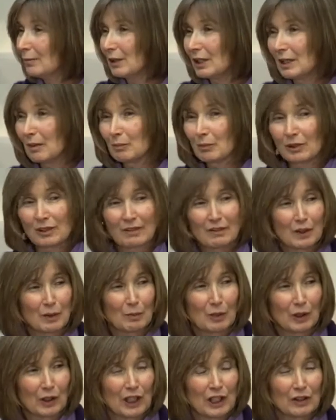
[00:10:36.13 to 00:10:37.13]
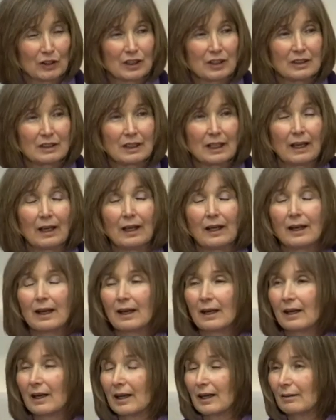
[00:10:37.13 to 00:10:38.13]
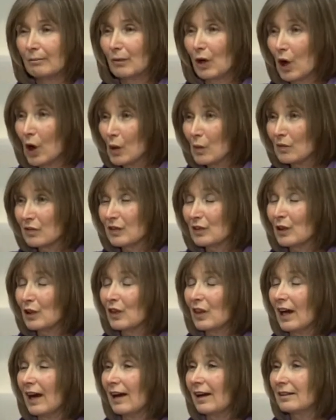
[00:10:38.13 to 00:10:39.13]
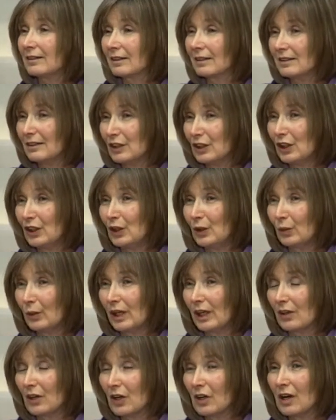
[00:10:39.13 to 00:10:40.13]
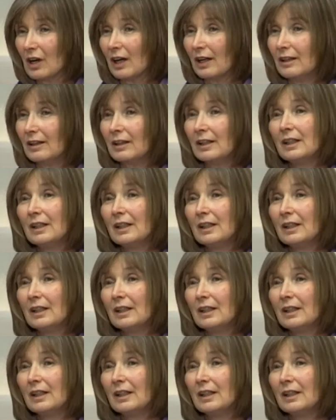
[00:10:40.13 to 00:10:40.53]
A number of them are here today, and I am hopeful that continuing on,